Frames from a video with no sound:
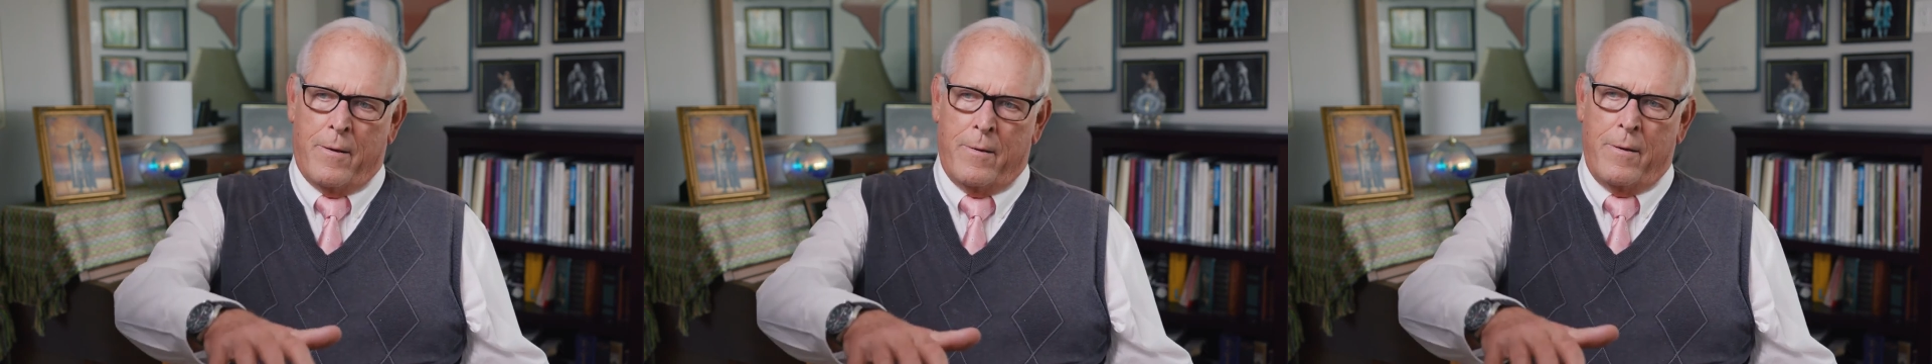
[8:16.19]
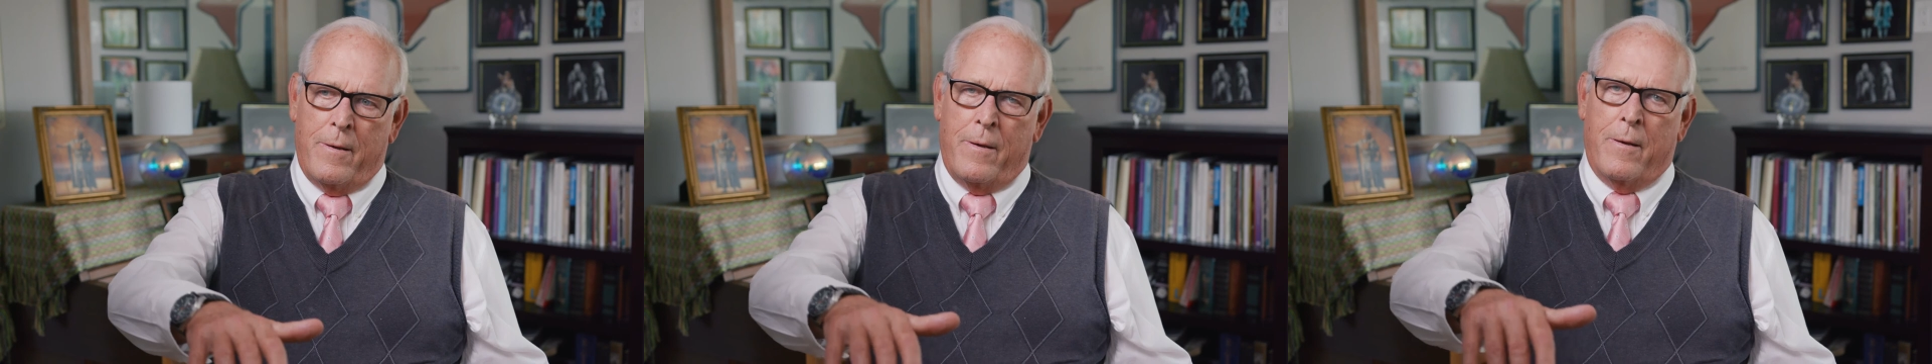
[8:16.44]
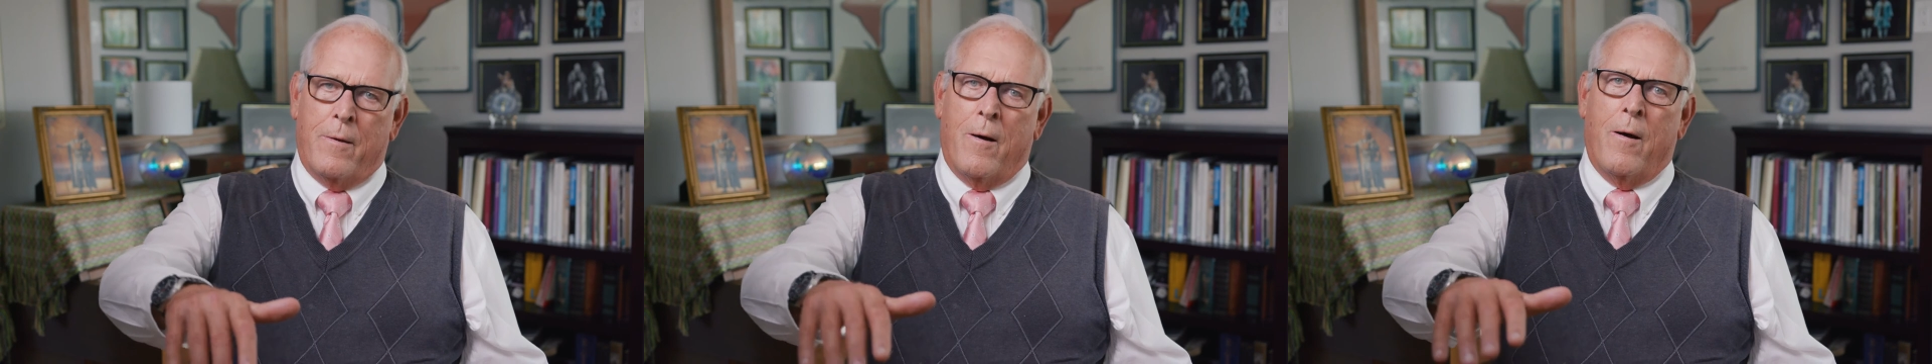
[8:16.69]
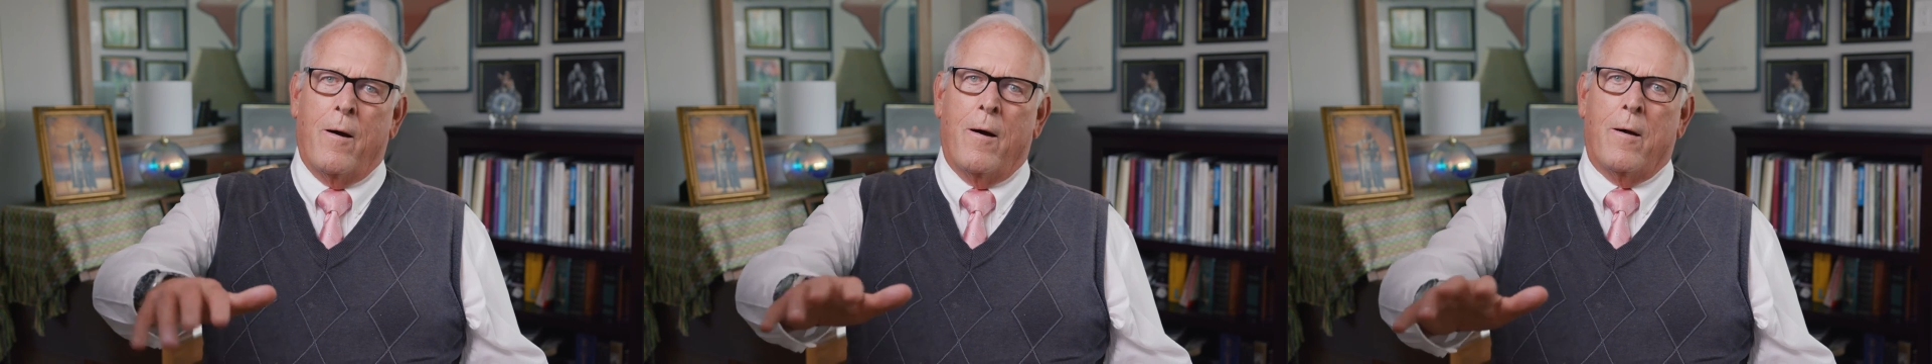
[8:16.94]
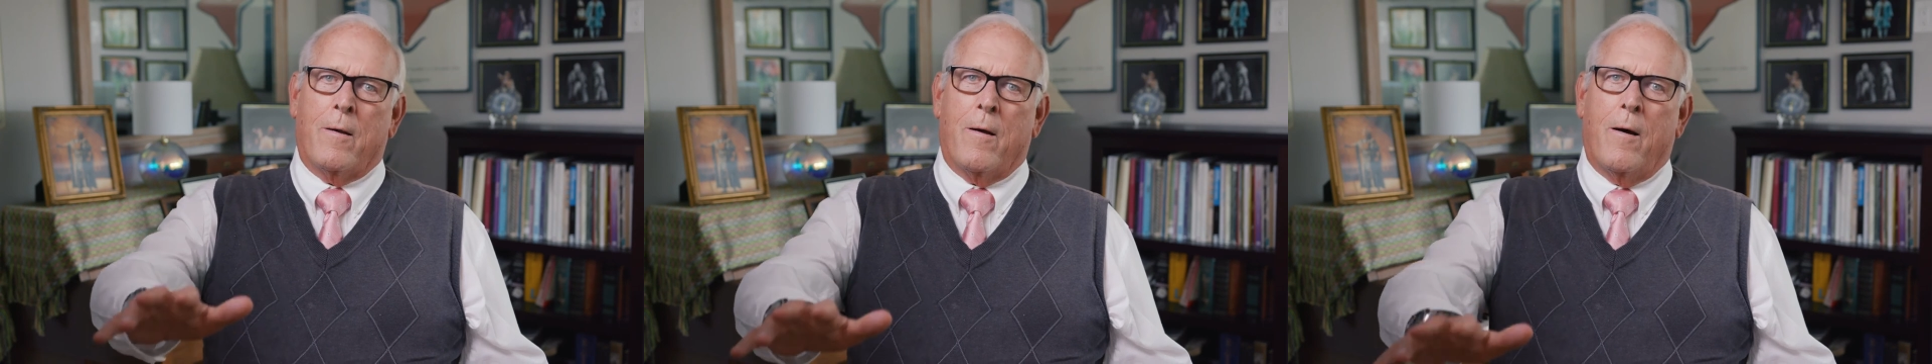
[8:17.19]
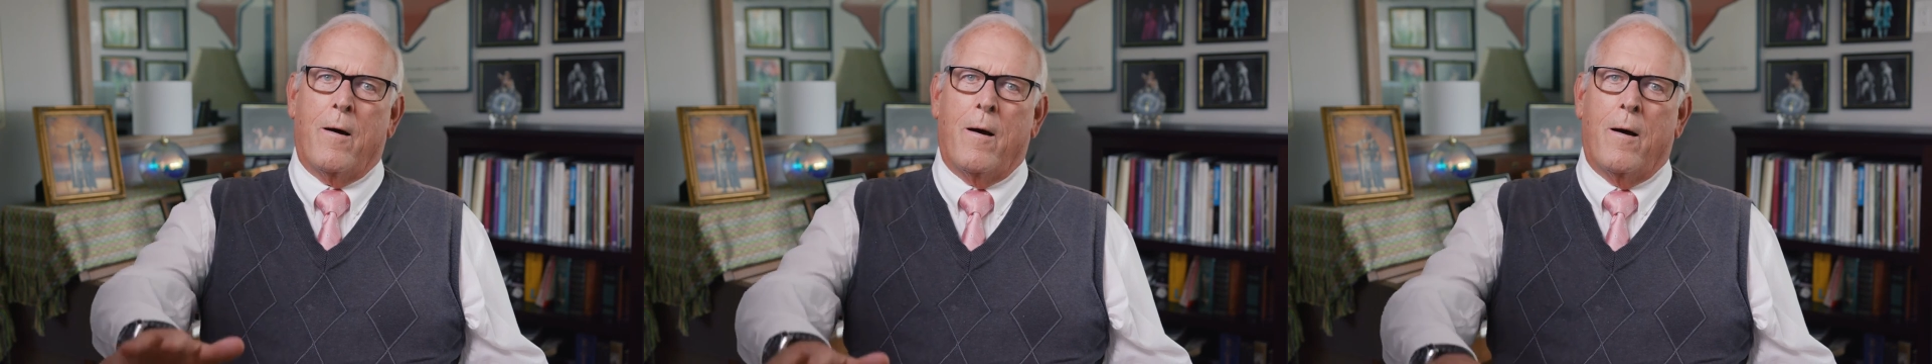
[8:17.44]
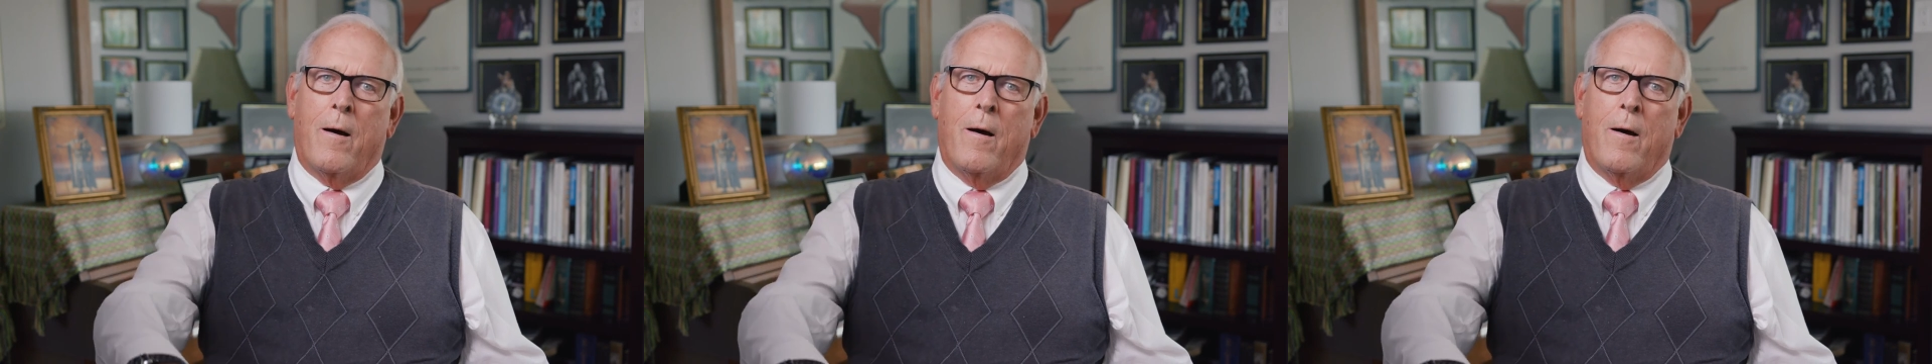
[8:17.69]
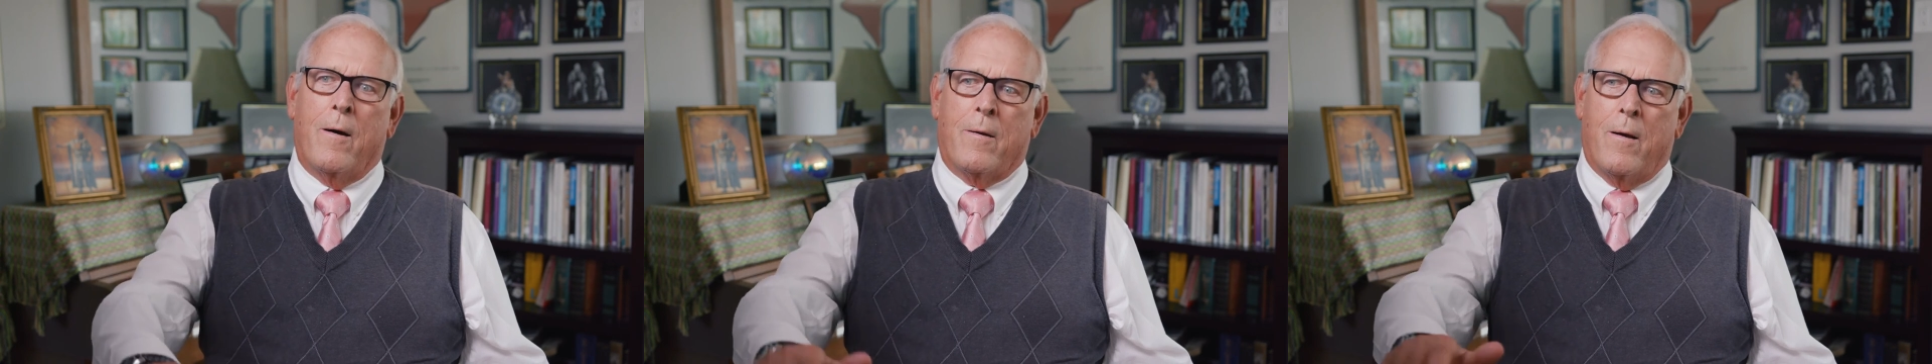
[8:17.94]
dee da
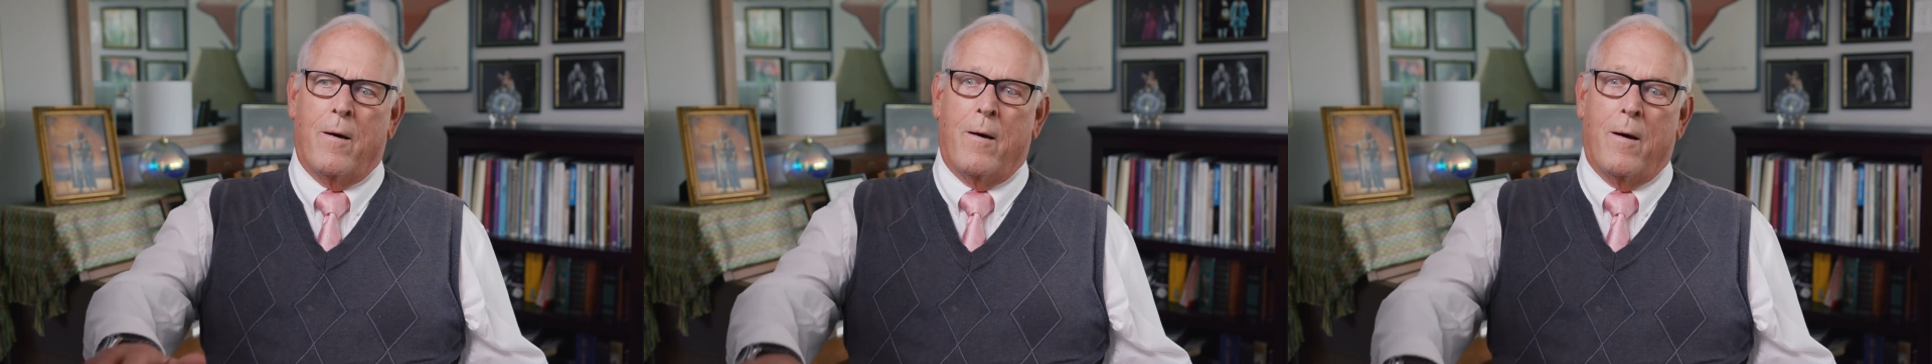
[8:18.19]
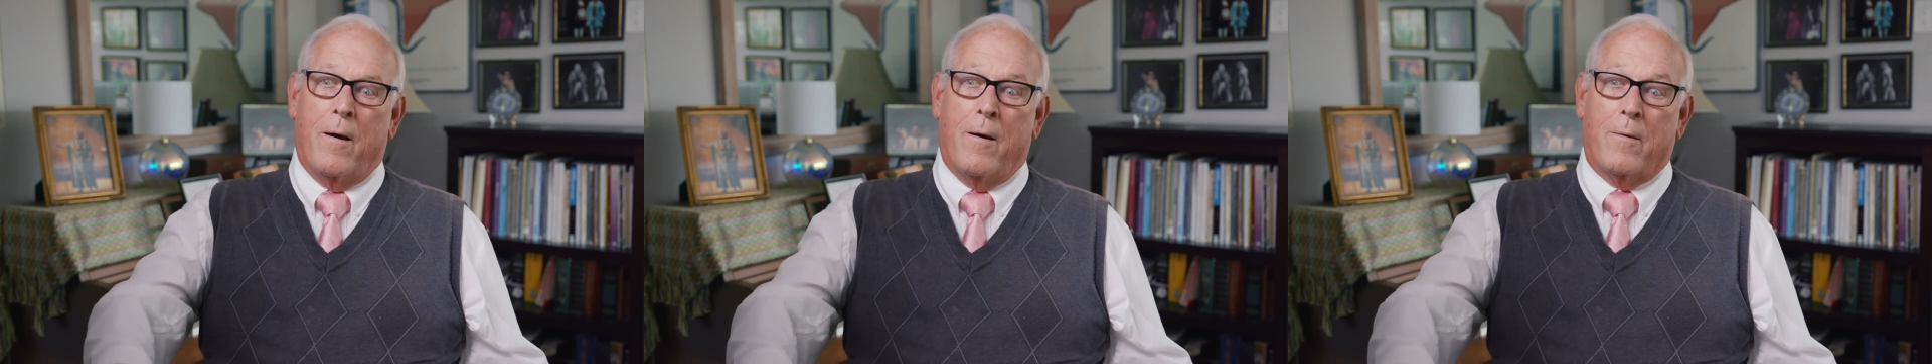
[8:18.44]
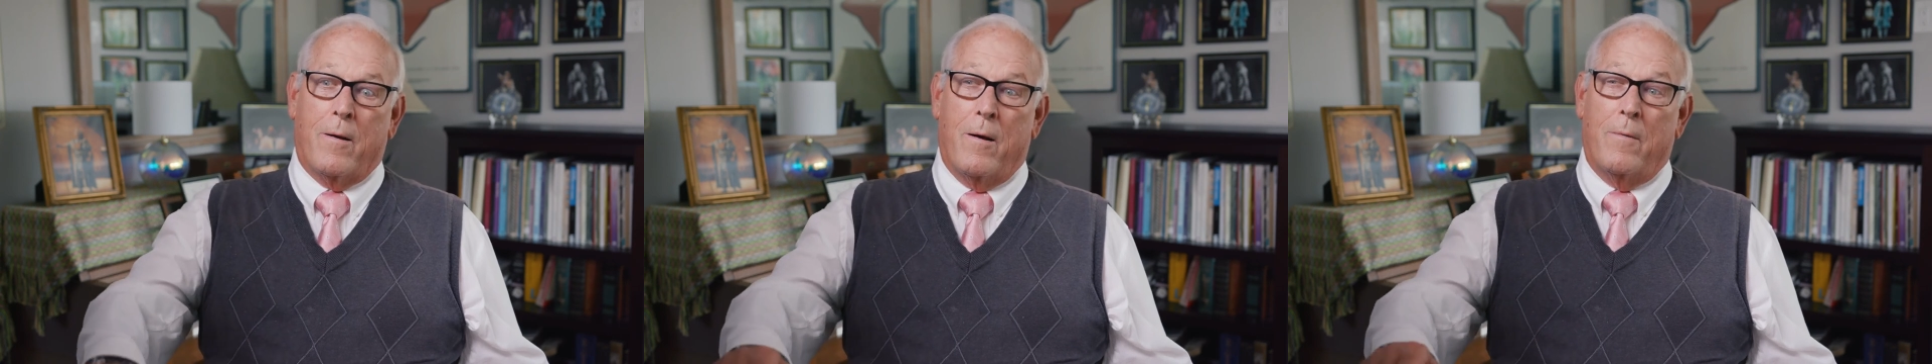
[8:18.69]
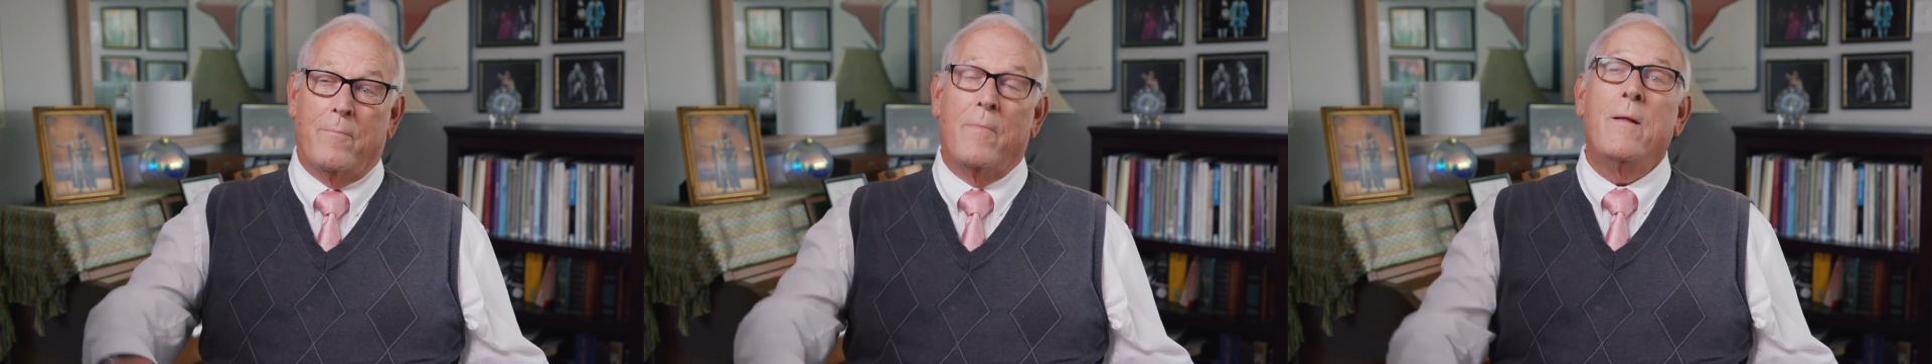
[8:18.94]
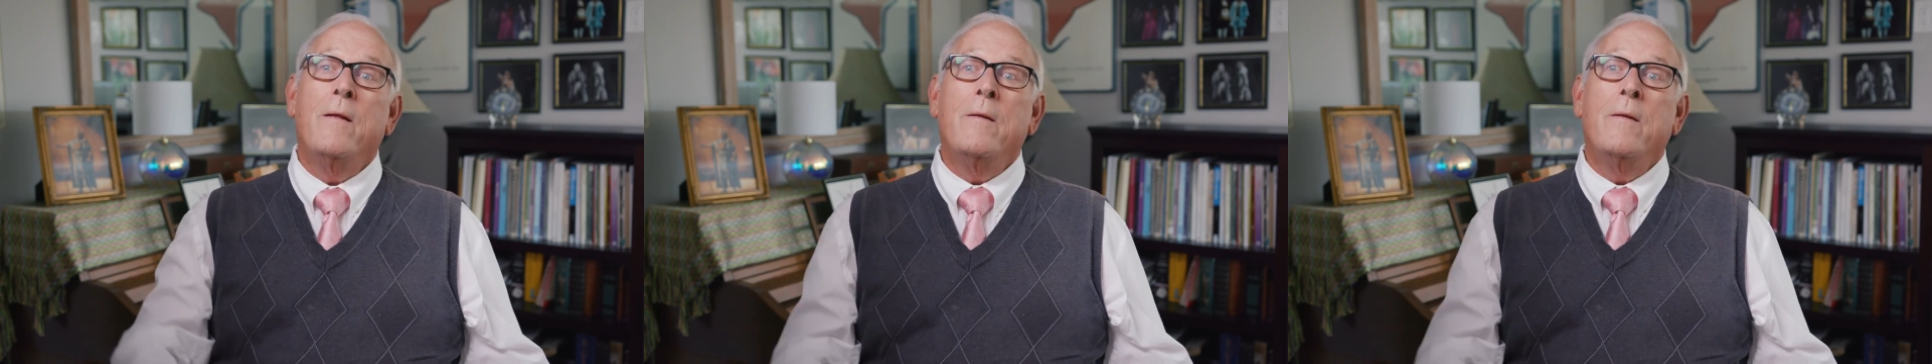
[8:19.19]
da da dum